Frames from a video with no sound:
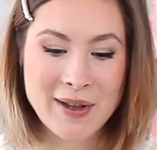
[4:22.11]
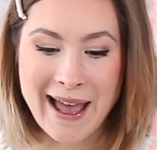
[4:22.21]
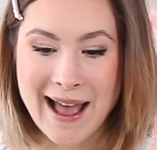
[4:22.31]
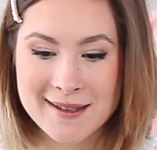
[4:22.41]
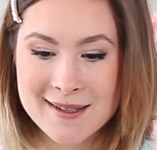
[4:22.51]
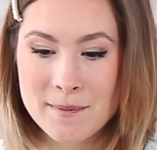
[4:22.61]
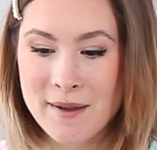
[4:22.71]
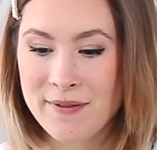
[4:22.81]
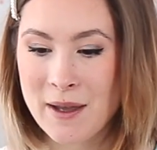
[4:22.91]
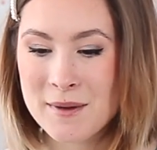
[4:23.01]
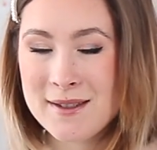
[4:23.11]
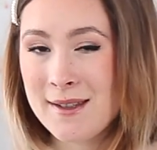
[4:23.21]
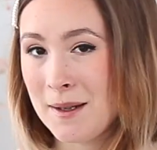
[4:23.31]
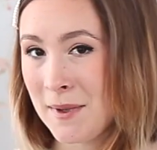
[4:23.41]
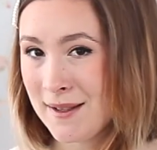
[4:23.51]
So I asked them if they would
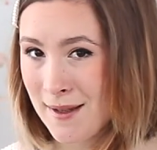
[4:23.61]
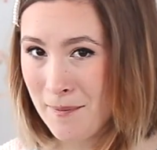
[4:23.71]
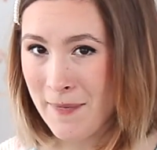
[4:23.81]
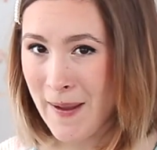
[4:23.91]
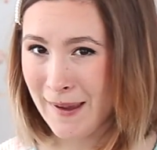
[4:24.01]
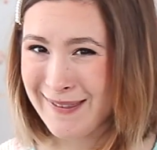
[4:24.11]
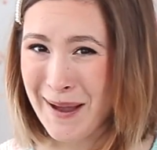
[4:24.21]
send me something